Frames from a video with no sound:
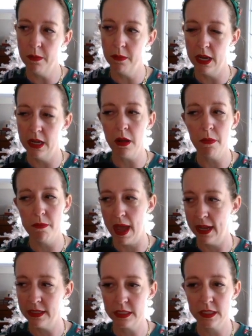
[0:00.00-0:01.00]
not
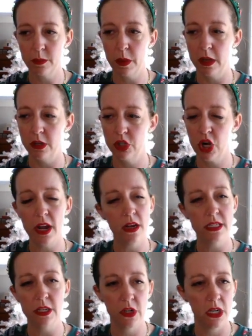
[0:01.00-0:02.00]
masks, but try
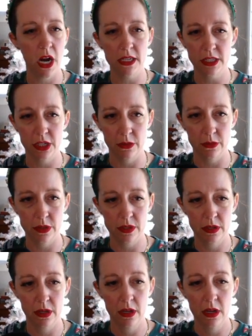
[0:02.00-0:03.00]
on different costumes,
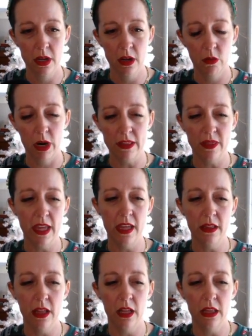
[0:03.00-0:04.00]
right? They
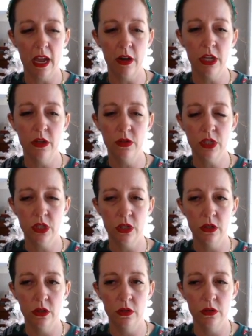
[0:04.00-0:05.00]
allow you
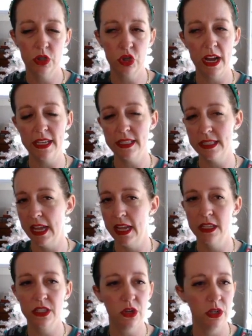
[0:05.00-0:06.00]
to try
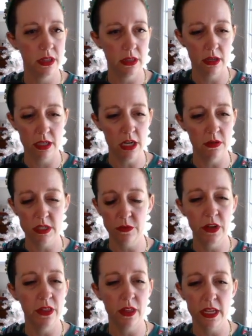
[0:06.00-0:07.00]
saying certain,
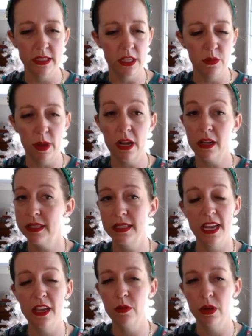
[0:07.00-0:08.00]
different things that you may not
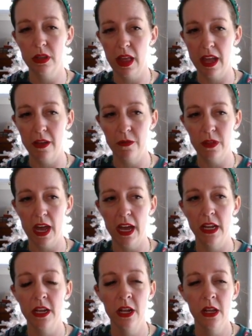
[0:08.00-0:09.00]
say in real life
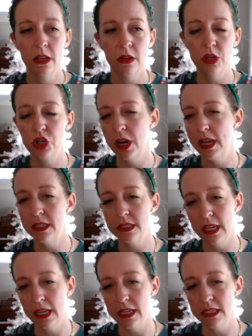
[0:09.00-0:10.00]
that could
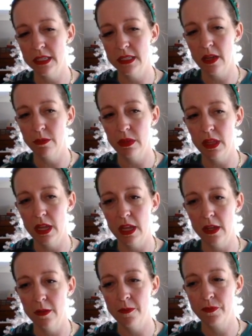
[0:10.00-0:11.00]
translate into
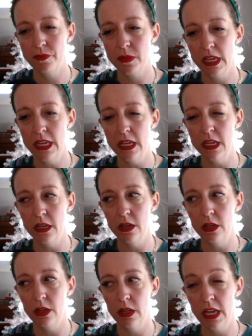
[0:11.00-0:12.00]
something
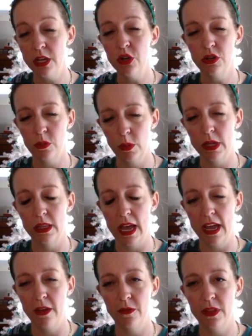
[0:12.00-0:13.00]
in your real
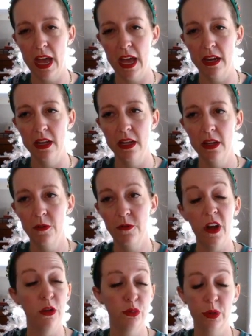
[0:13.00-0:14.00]
life that
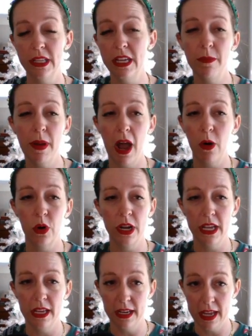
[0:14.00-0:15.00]
felt really empowering
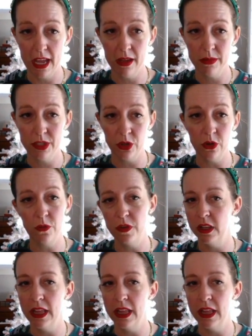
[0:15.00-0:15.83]
in game. So you feel